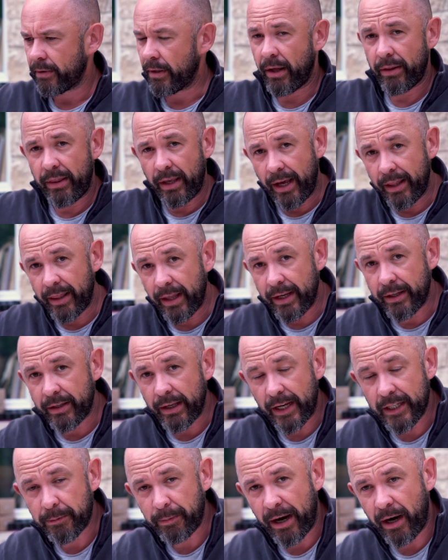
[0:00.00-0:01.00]
Now, the other
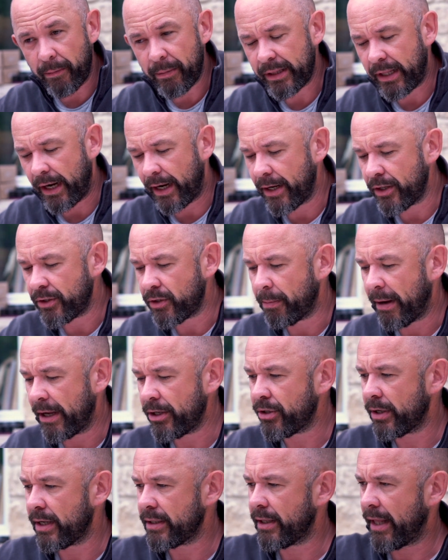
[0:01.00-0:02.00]
experiment that I need to
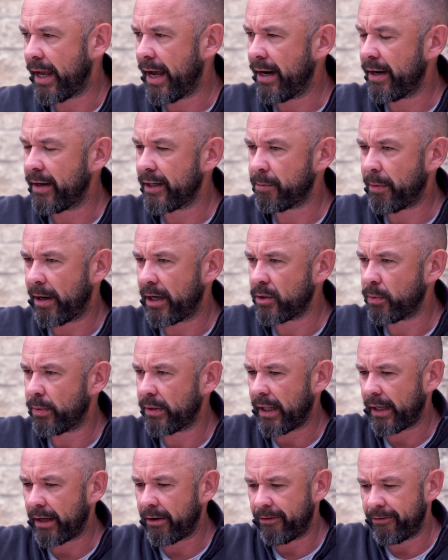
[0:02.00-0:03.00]
mention is they had an experience with
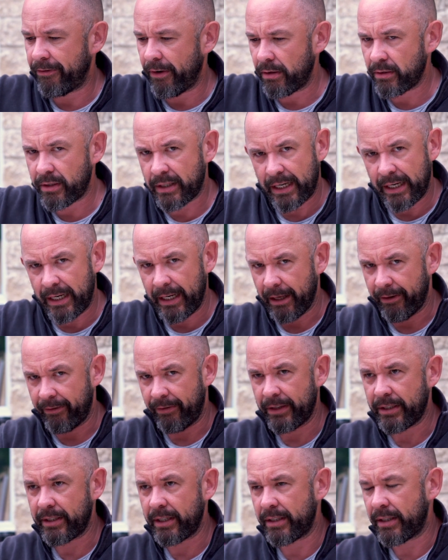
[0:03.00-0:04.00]
like a false cliff.
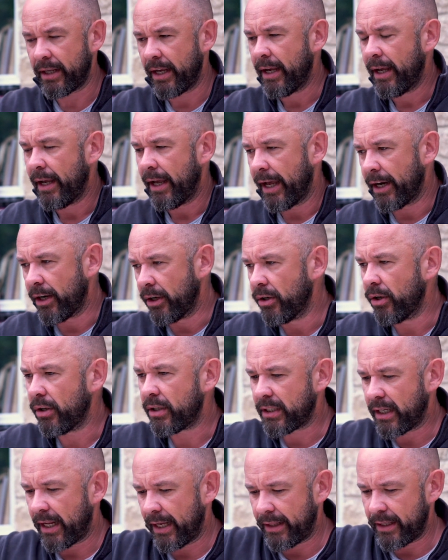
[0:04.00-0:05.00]
It
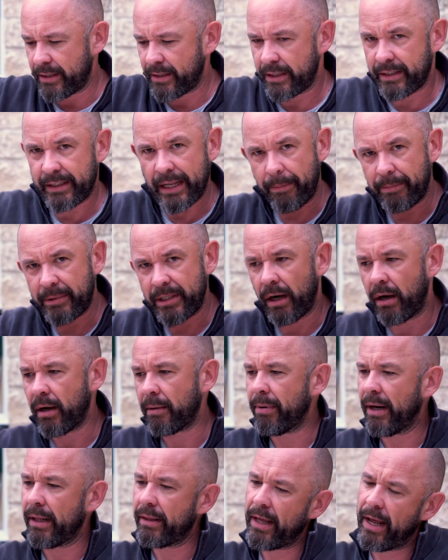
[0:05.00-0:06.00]
looks like there's a step down,
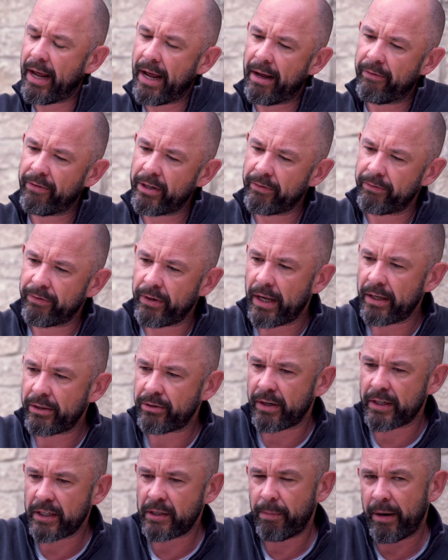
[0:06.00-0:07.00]
but they have a
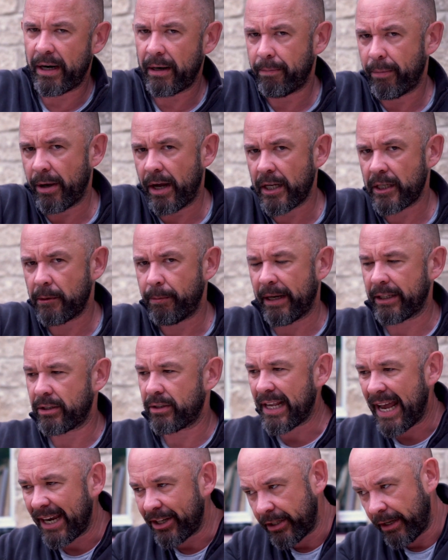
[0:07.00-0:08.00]
transparent perspex.
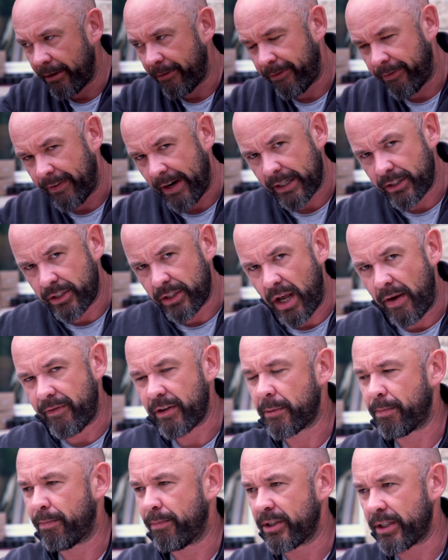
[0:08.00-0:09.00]
It's actually a flat
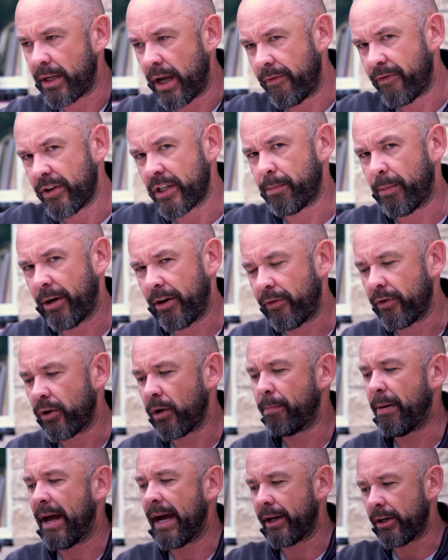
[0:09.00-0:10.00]
surface, but if you
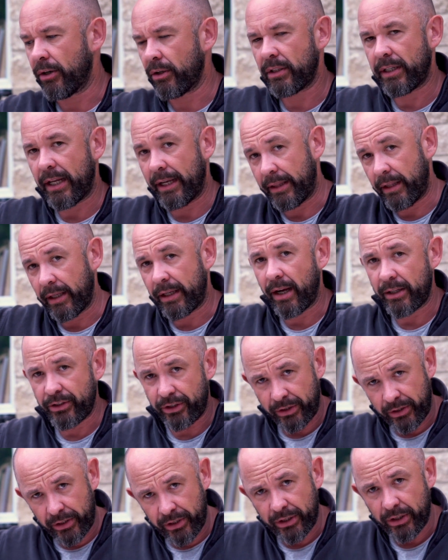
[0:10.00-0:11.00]
look back, it looks like
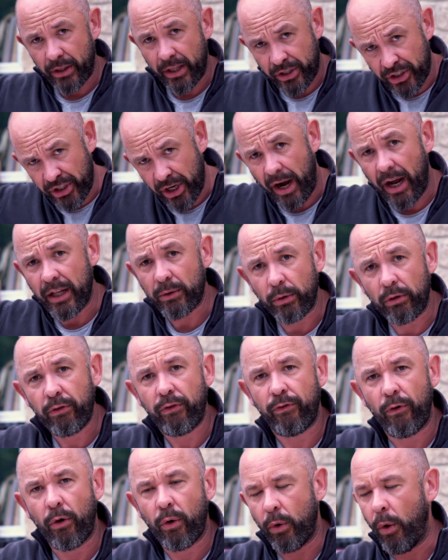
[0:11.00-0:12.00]
the child will
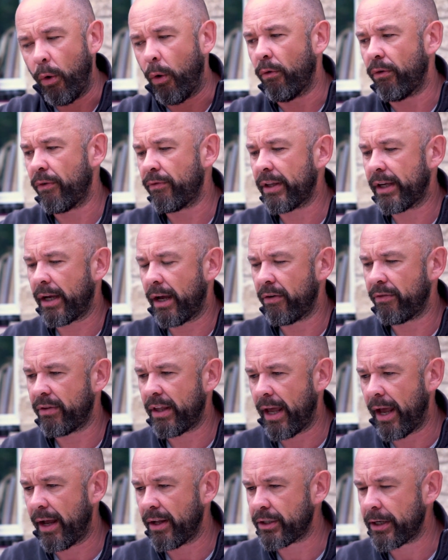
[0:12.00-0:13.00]
fall off if they go over
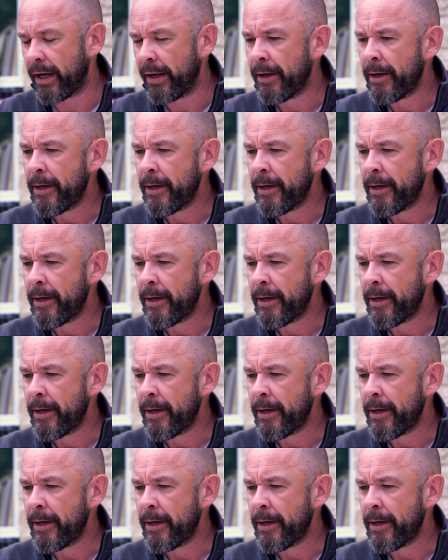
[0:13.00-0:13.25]
the edge.